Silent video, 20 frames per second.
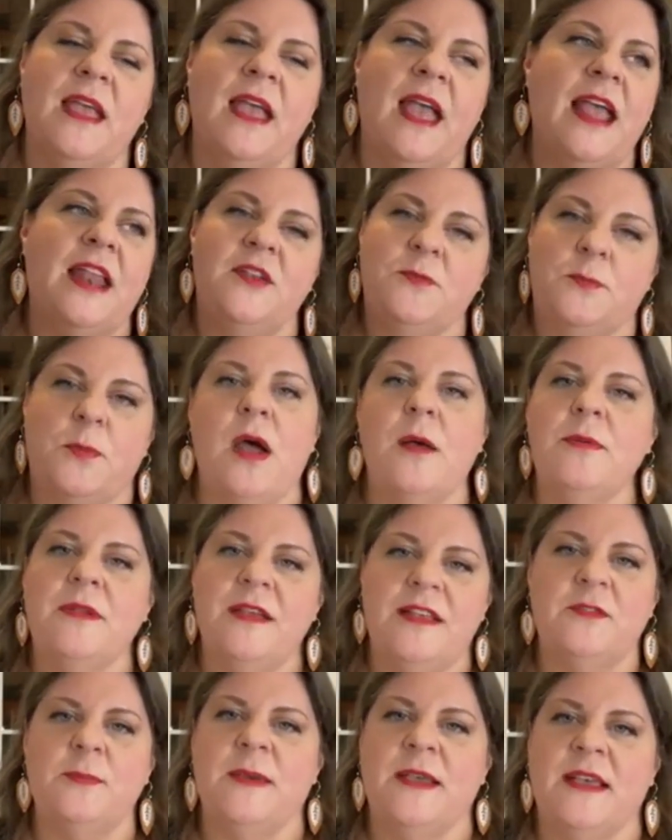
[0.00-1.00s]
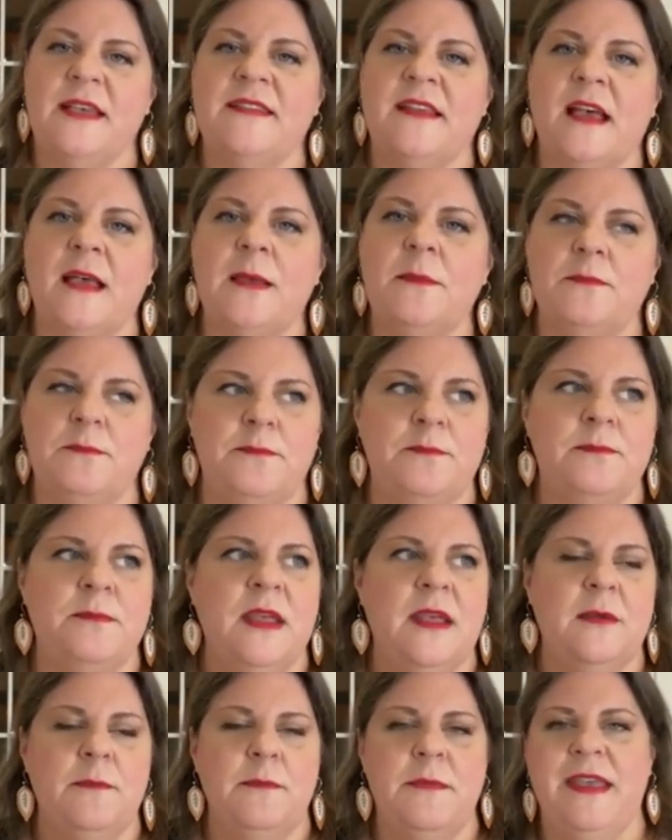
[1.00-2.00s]
and it probably is because I'm
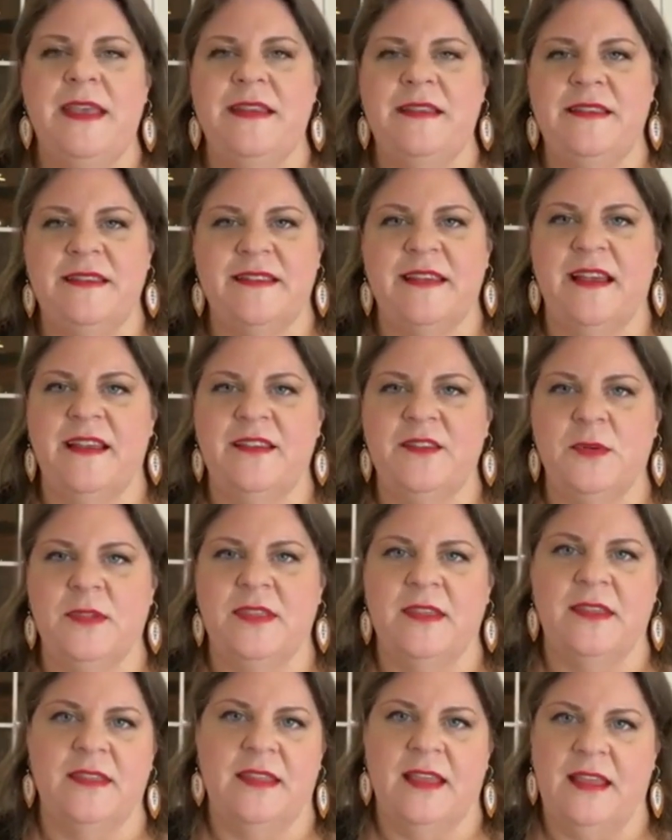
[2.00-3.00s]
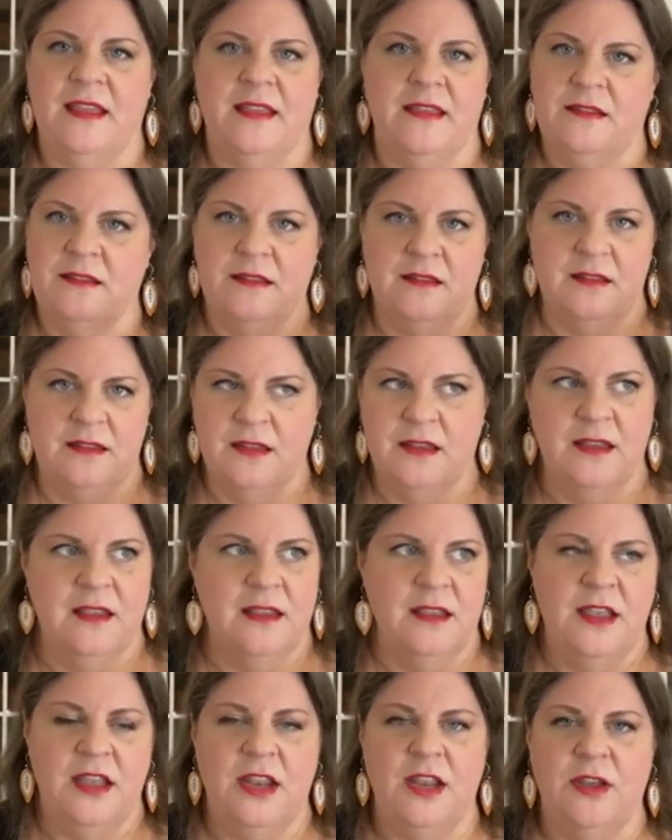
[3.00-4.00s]
making designs with it that,
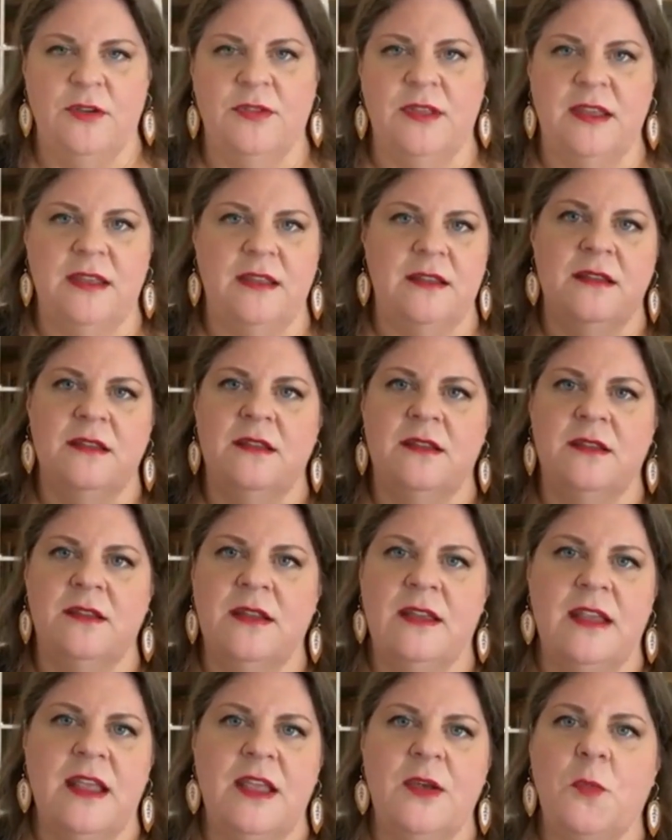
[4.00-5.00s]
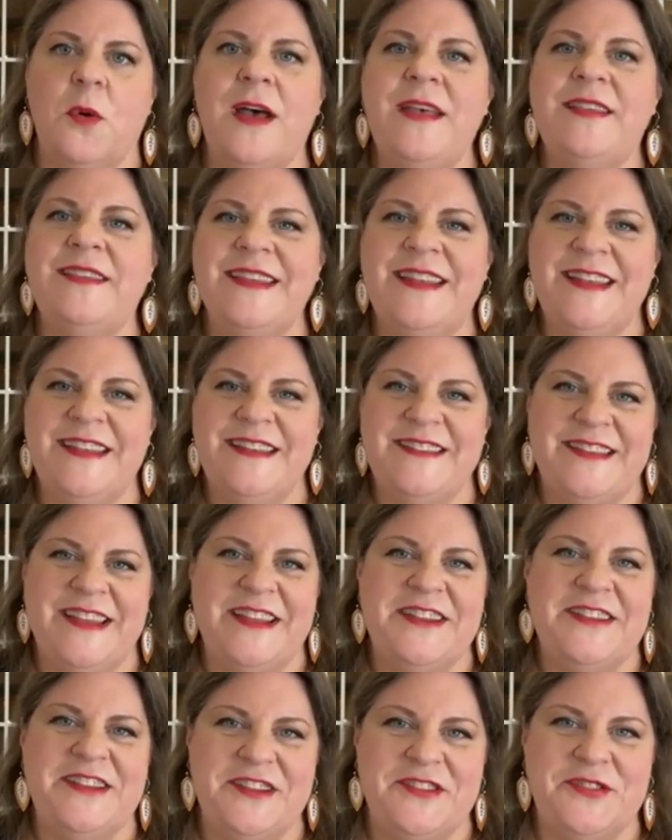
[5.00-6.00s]
you know, that it wasn't
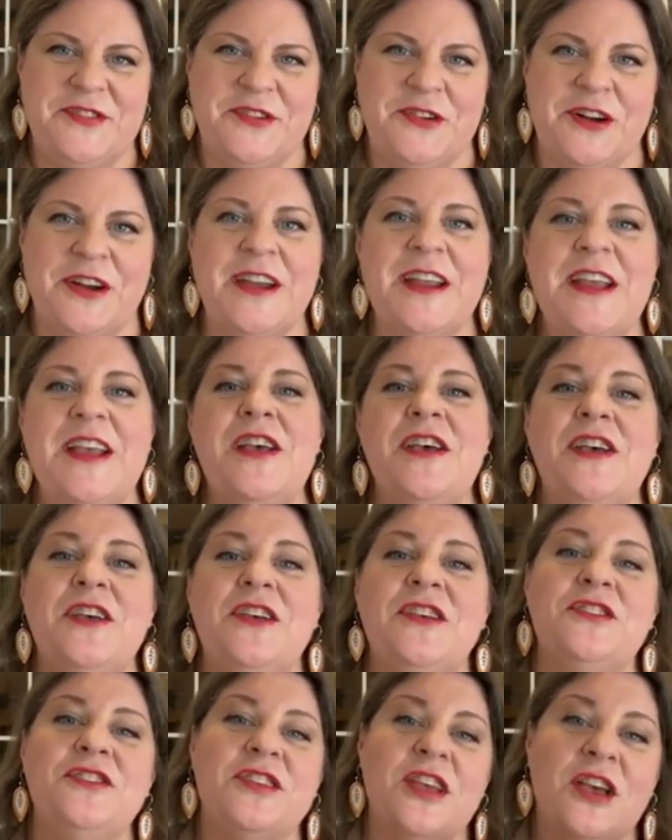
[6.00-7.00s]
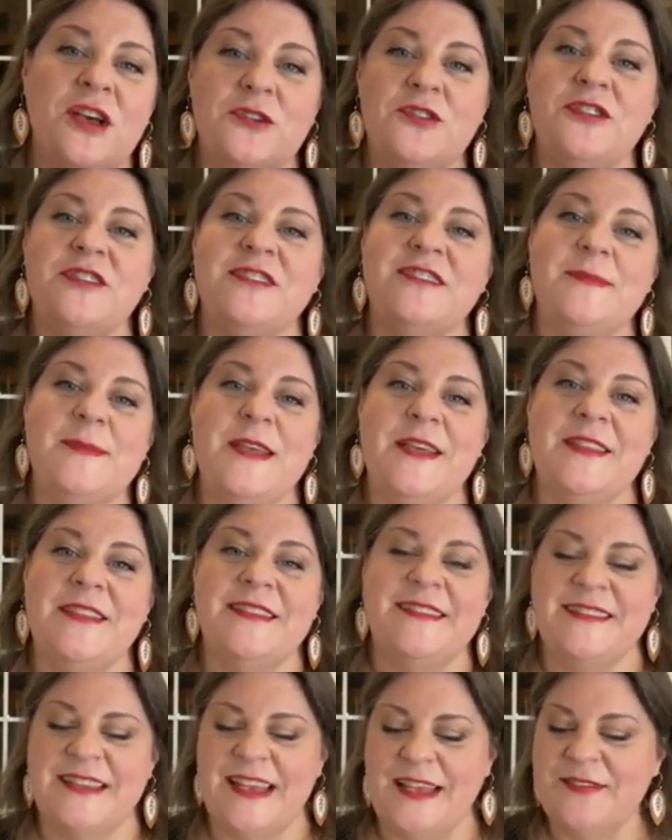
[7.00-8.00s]
intended for. So just to be on
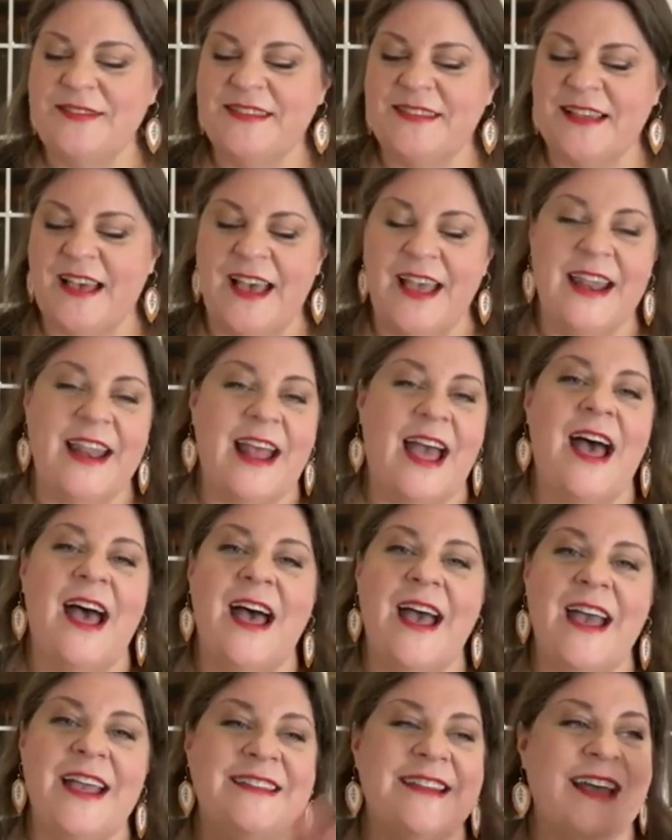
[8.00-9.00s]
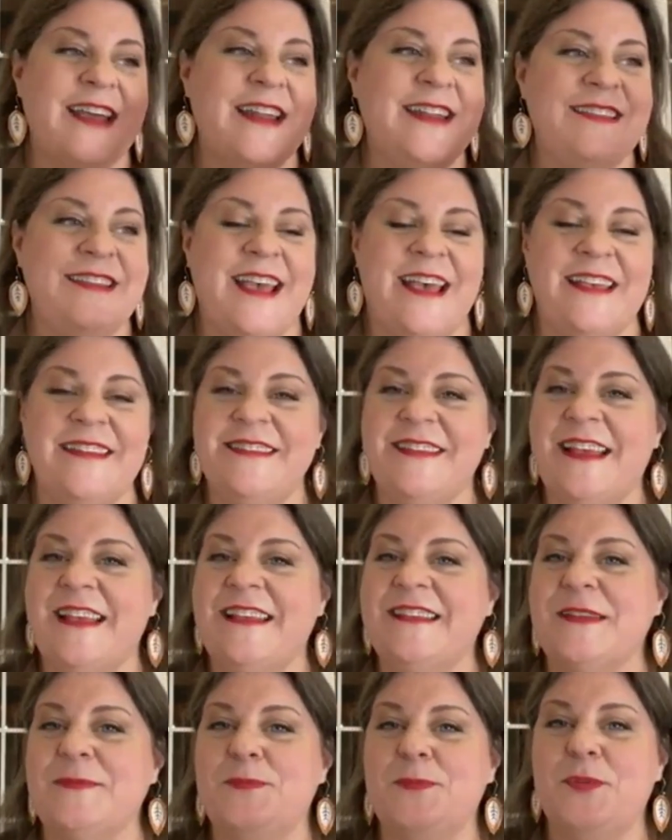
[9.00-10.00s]
the safe side, I kind of test
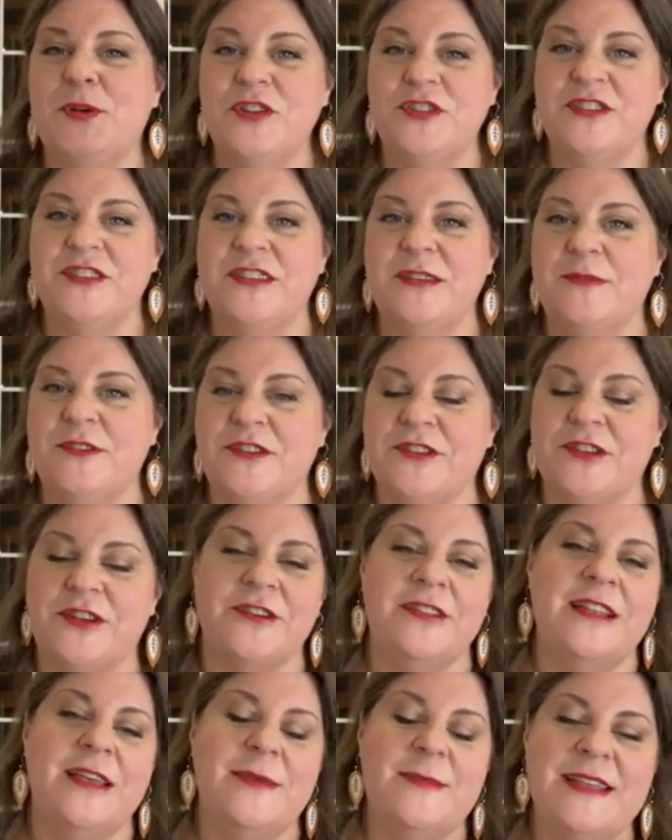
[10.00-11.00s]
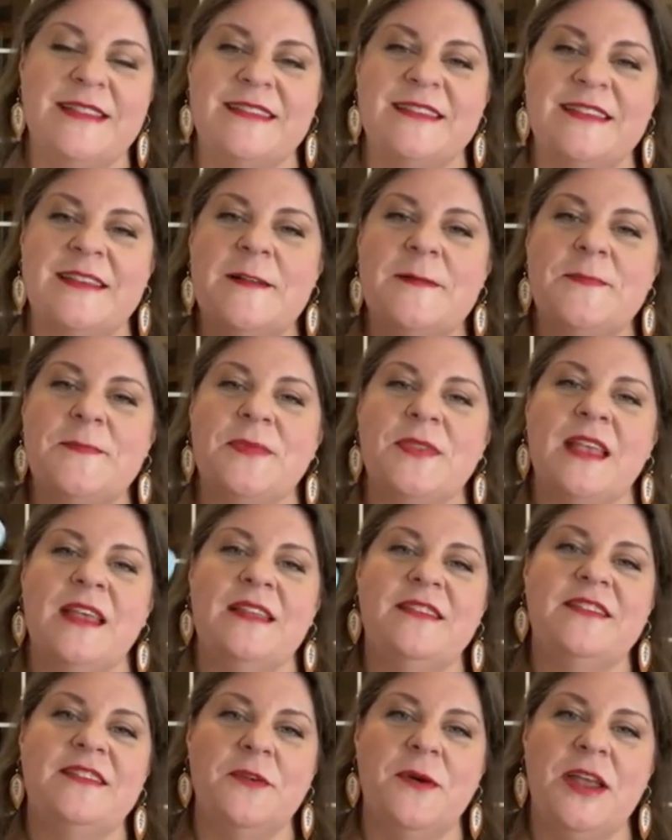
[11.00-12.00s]
things and push them to their limits.
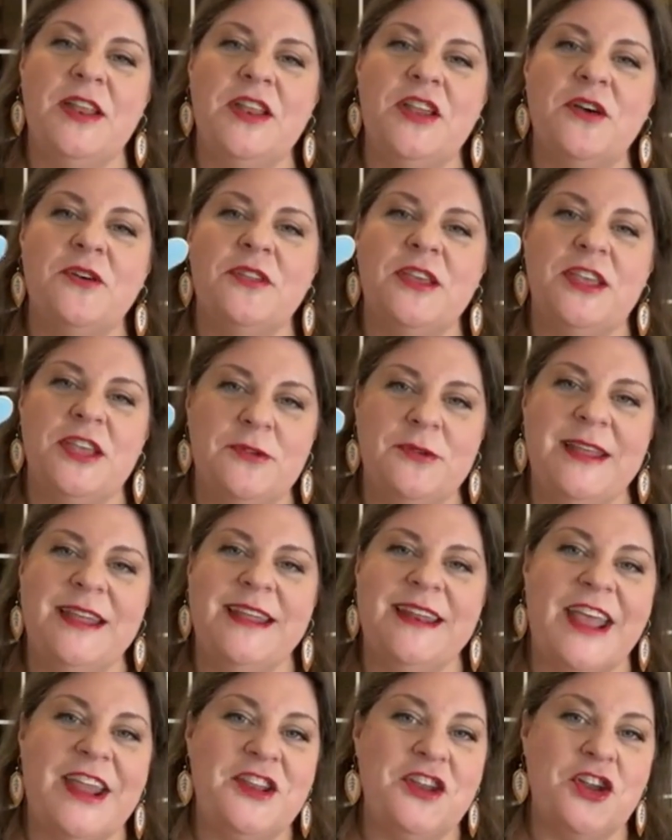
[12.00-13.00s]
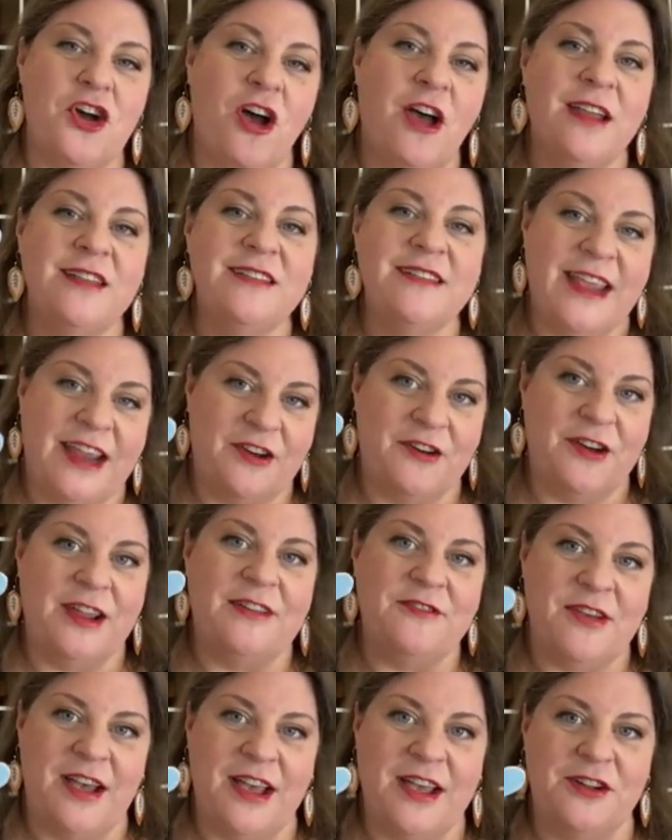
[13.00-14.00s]
And so I know that you need a
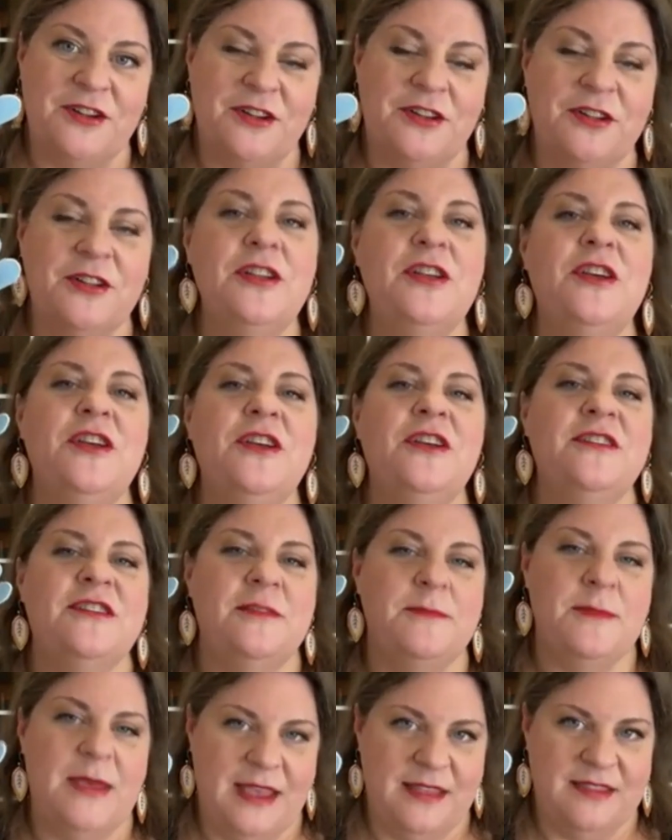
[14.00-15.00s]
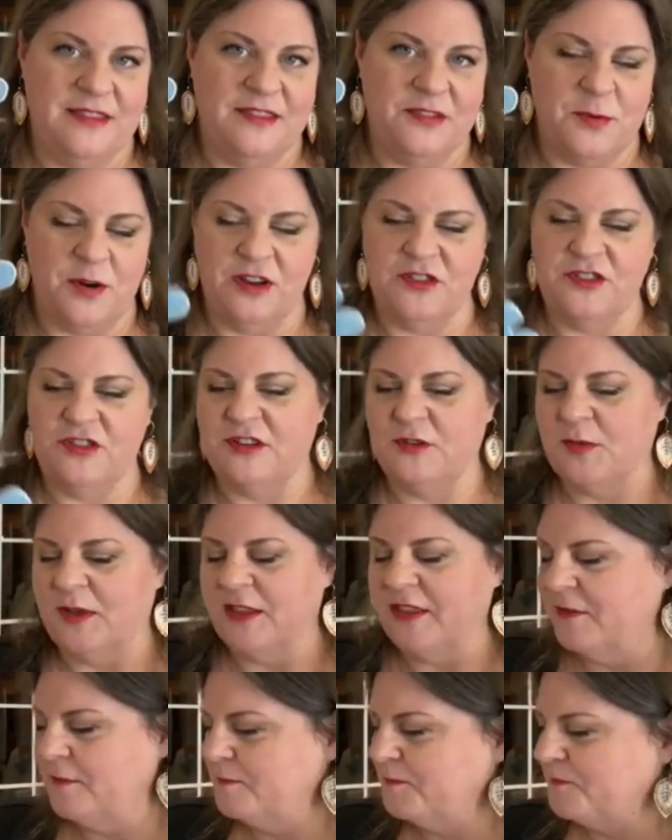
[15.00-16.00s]
non-tearing vinyl to make this project
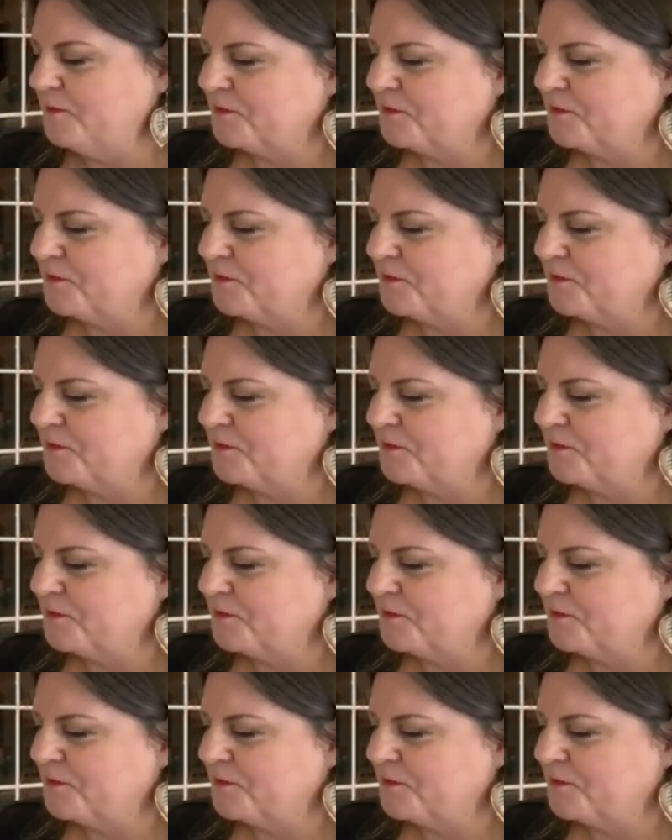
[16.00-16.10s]
with.